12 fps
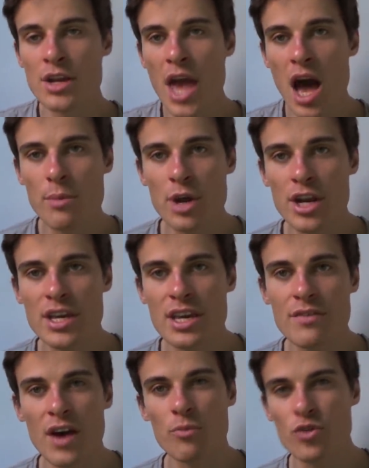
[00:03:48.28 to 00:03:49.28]
now I'm going to
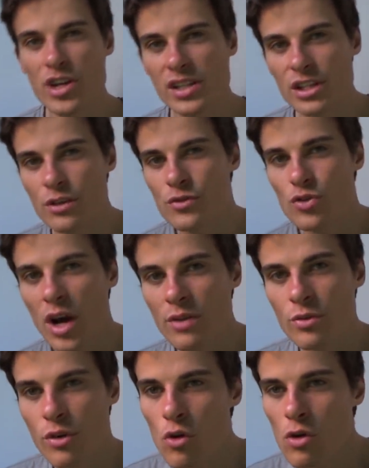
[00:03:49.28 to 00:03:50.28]
give up. Really, you've
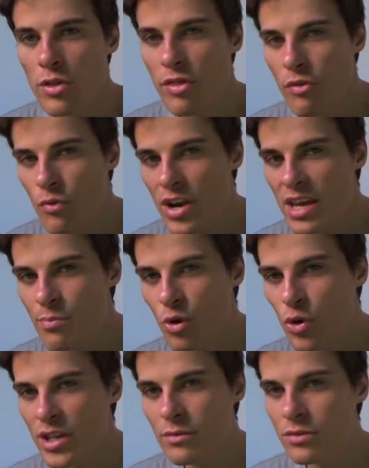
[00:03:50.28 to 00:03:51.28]
tried with all
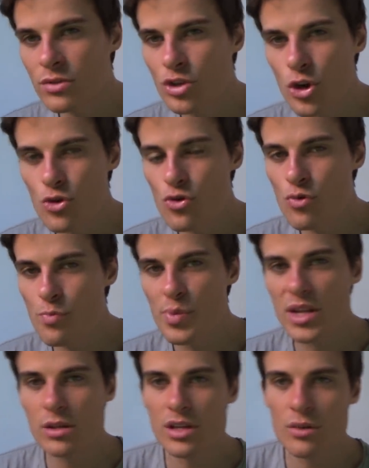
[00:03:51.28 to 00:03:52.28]
3.2
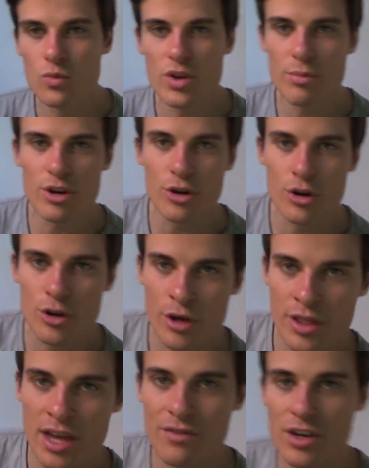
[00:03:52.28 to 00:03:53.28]
billion women on
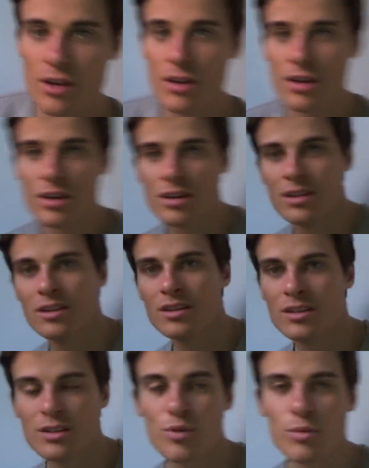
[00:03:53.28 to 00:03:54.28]
Earth, have you?
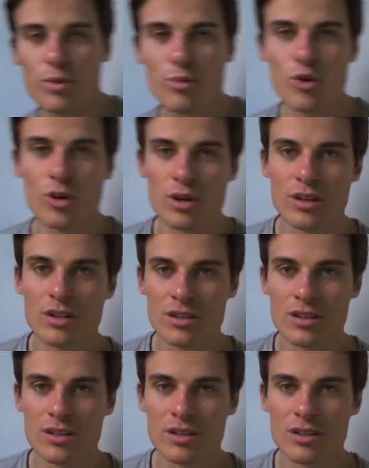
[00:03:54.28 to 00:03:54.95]
It's probably more.